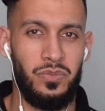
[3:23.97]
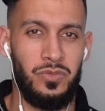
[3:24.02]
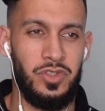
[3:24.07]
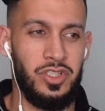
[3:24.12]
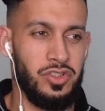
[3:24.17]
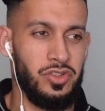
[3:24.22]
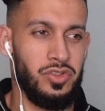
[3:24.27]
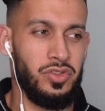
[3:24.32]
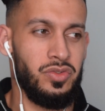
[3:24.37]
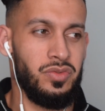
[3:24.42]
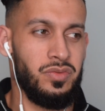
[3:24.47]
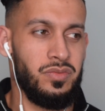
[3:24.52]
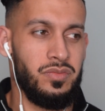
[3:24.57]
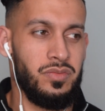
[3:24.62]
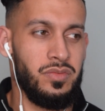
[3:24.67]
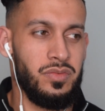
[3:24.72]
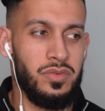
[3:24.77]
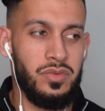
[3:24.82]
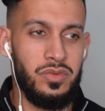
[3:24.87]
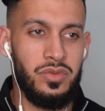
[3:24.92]
Just
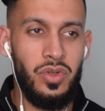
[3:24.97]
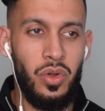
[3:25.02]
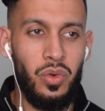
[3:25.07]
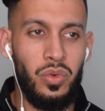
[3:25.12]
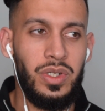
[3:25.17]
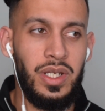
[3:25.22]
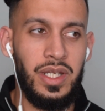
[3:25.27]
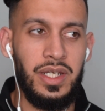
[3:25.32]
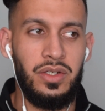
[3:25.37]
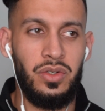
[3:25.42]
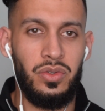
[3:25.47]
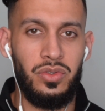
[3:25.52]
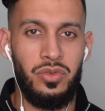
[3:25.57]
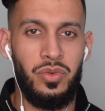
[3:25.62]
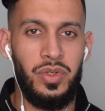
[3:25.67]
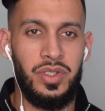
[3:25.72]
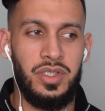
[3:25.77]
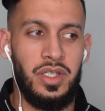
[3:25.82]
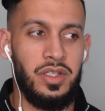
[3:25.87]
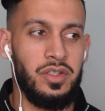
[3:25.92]
don't let it go to waste.